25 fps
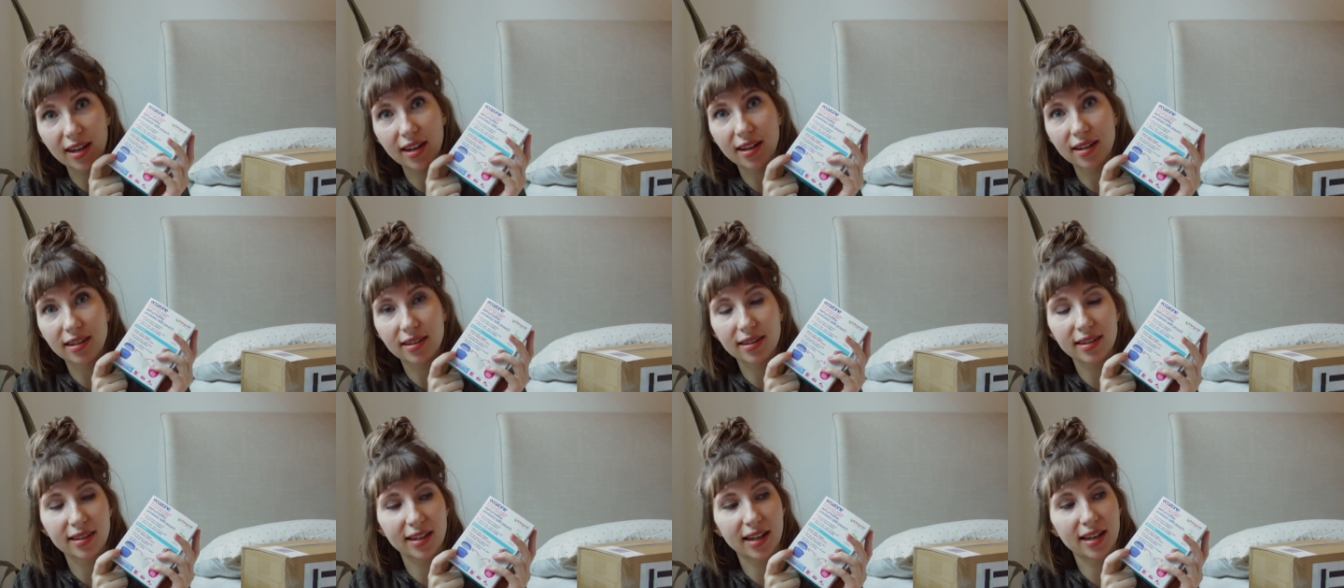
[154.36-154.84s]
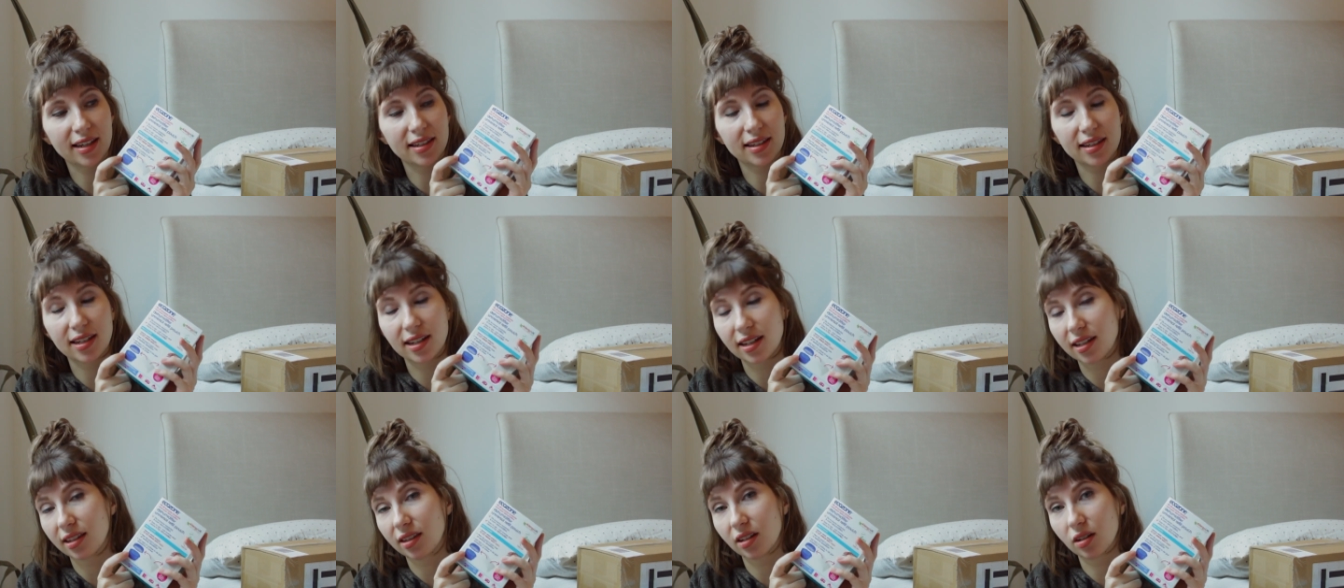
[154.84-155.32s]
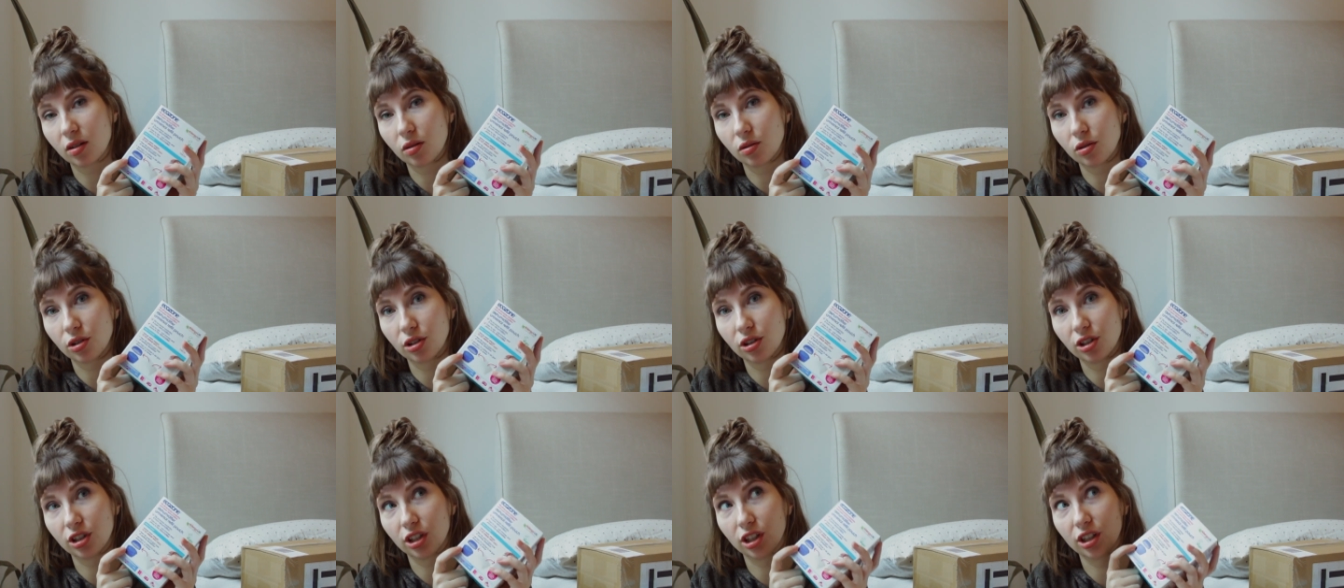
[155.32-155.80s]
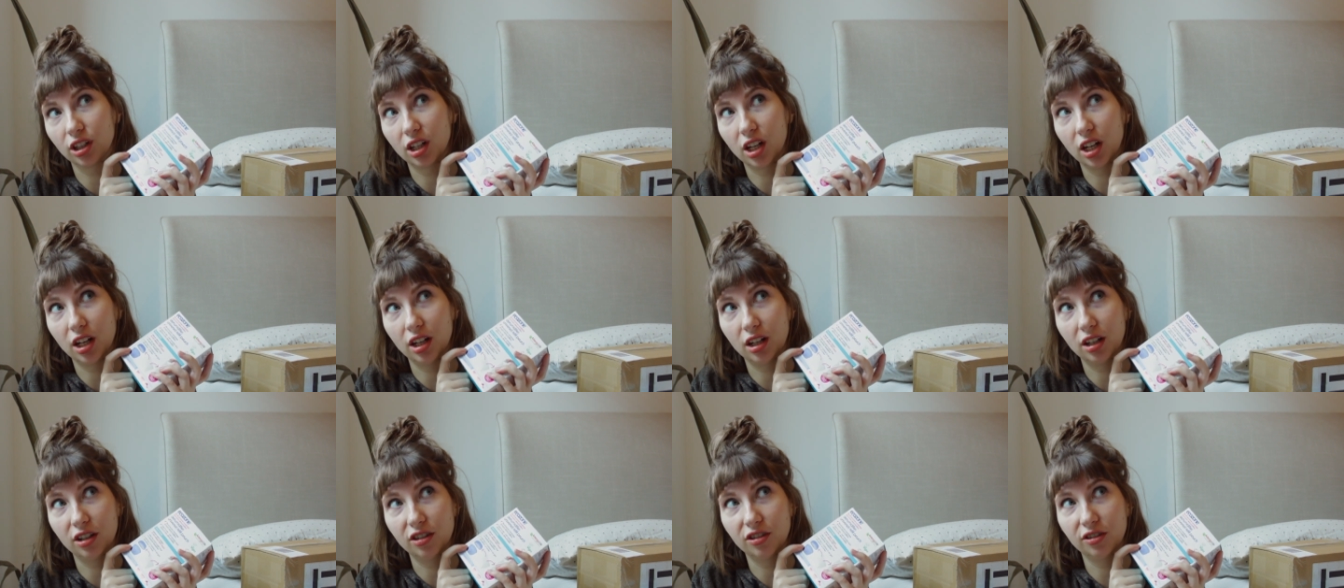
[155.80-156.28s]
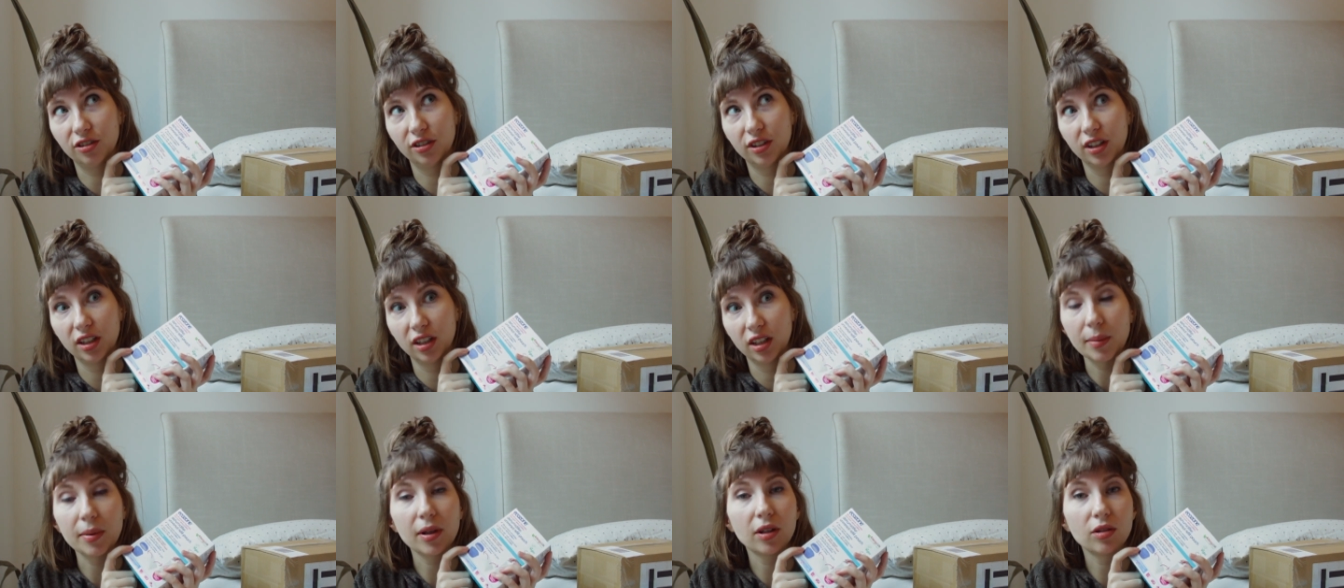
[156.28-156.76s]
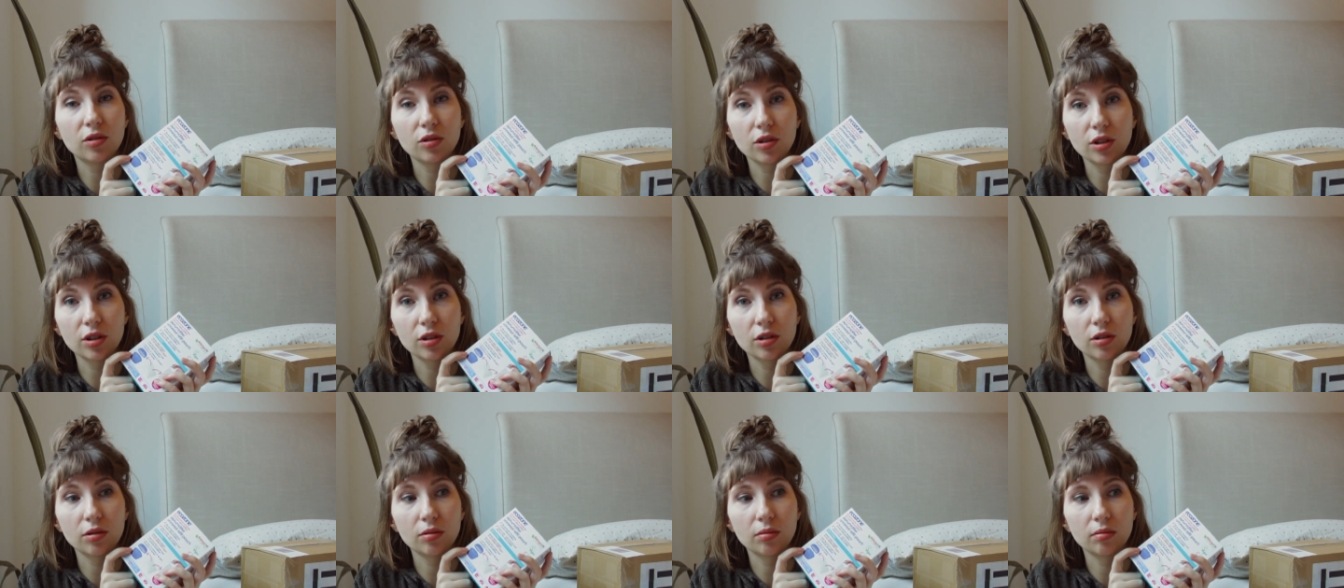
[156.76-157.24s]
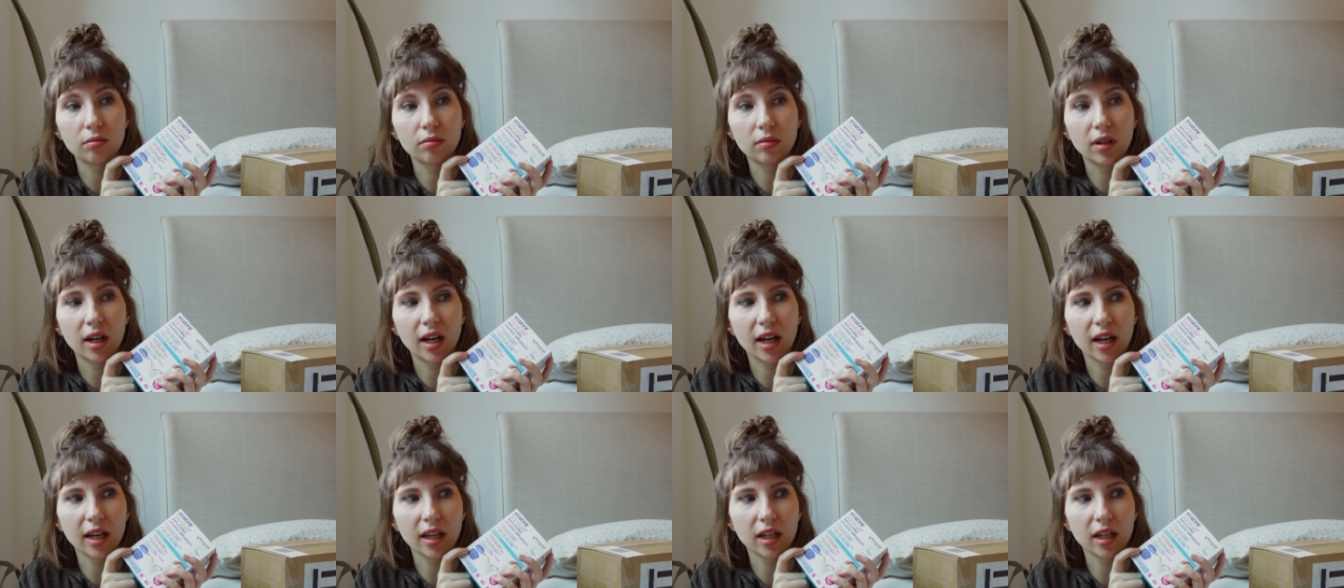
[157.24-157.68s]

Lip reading: things that sit in the corner of my bedroom.